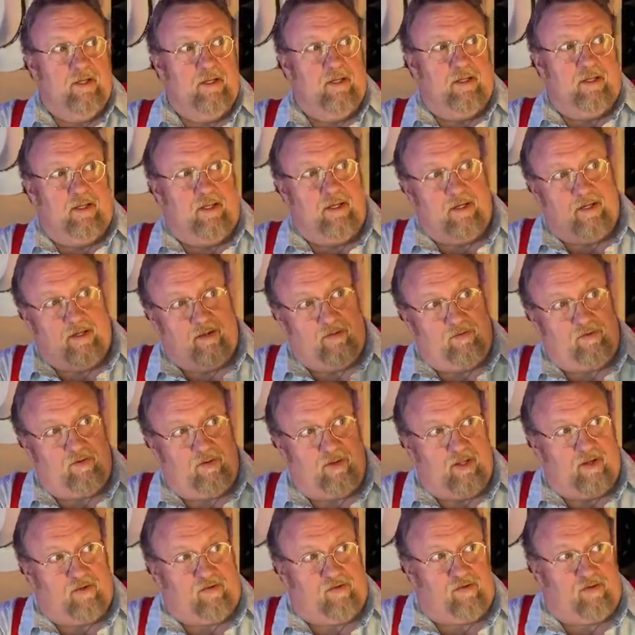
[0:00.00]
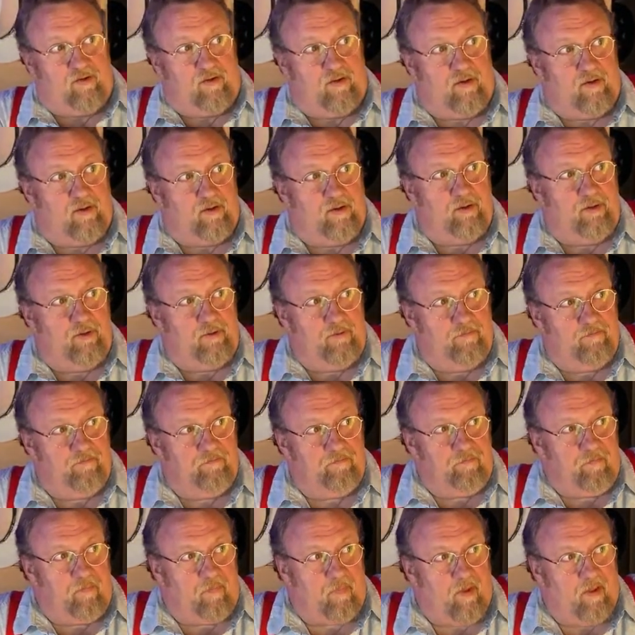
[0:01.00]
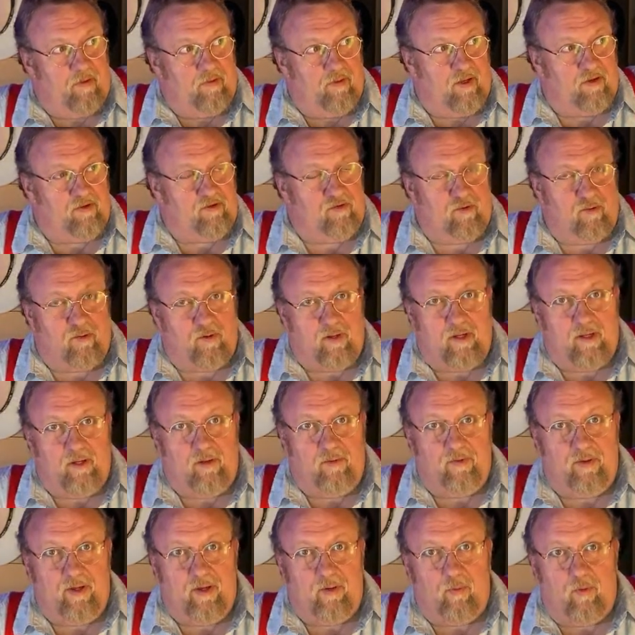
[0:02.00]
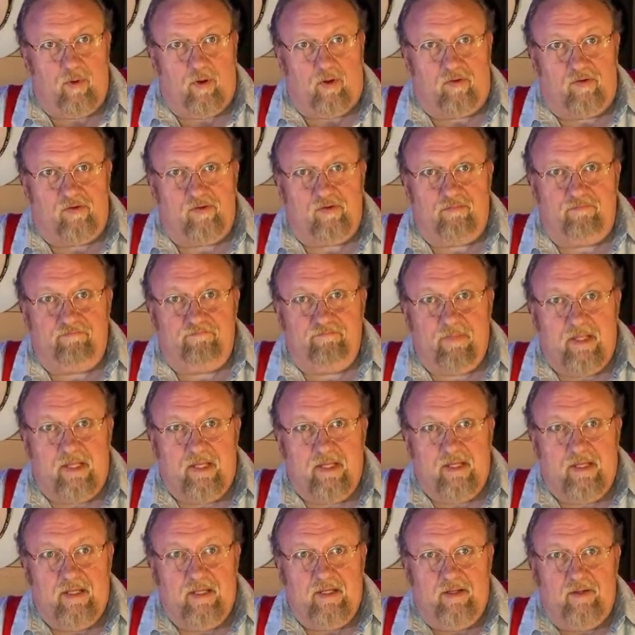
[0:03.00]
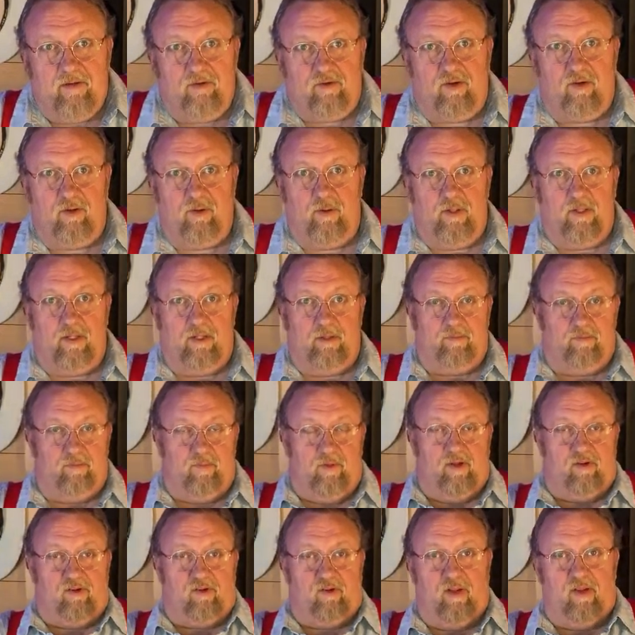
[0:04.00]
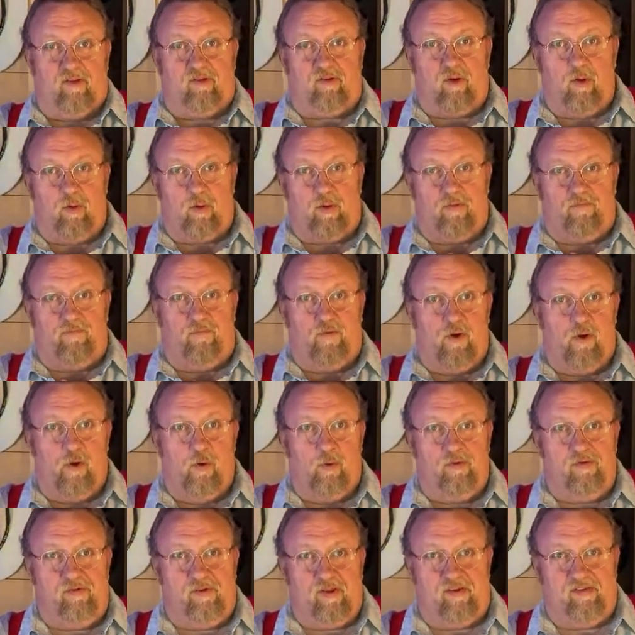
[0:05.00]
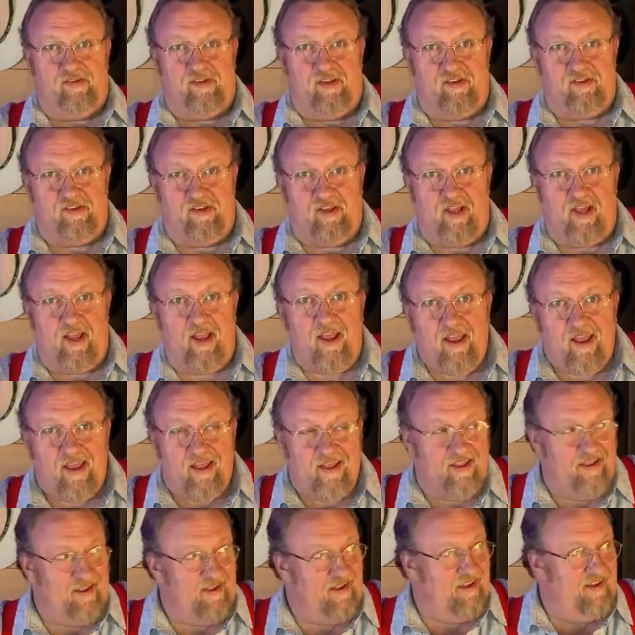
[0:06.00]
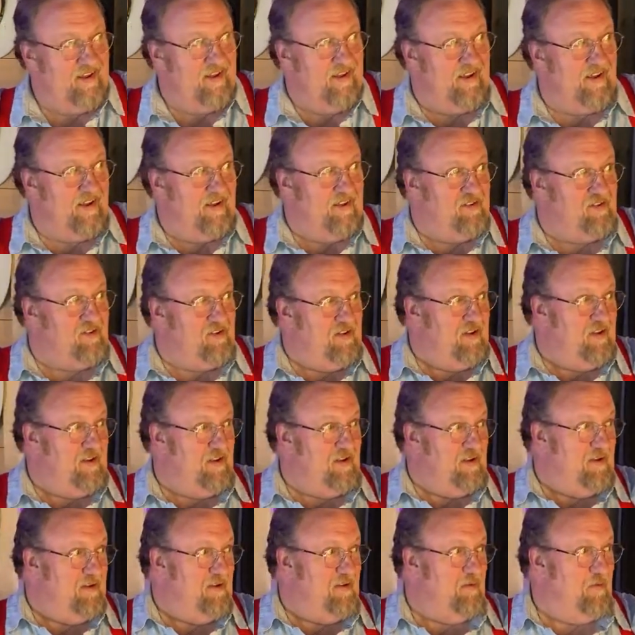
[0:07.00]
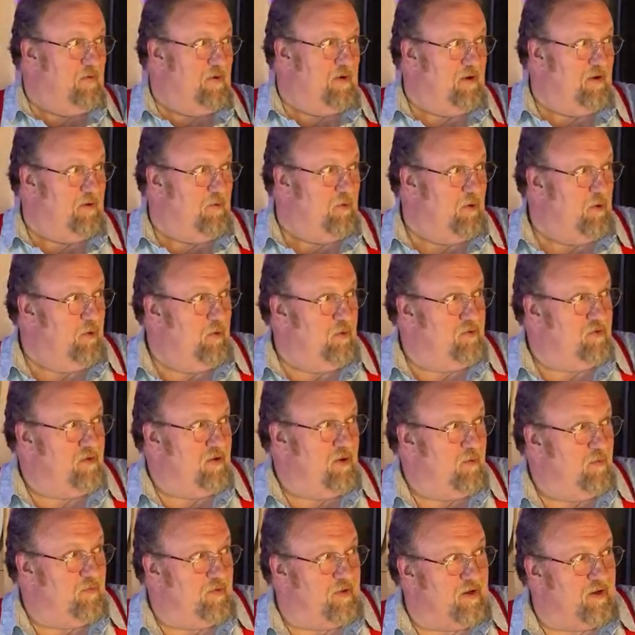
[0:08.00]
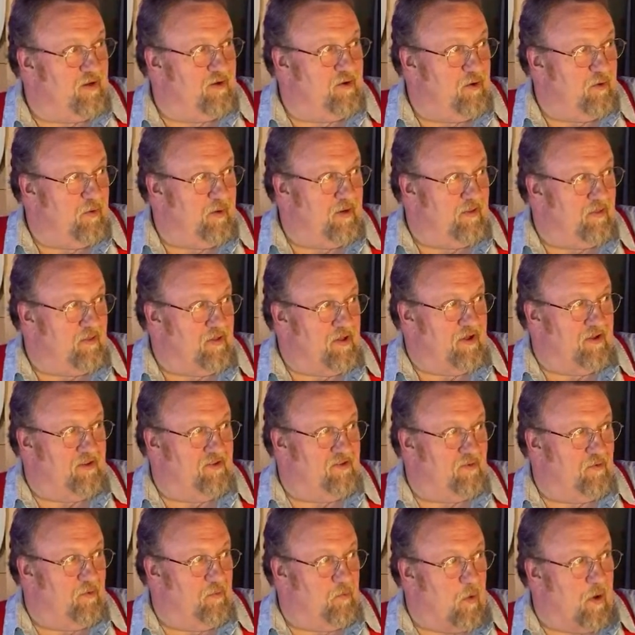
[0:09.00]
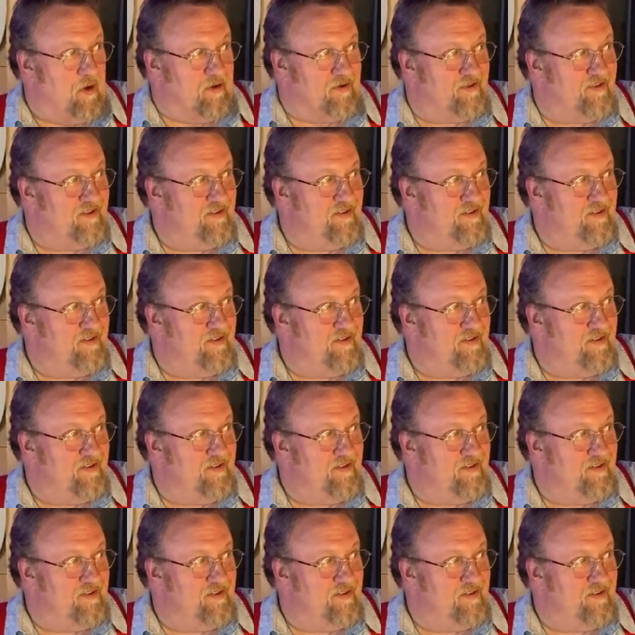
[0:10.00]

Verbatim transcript: yeah, so that's uh, that's sort of how that works. So uh, let's let's go to the phones, as they say, and see uh, what who's over there doing things and what.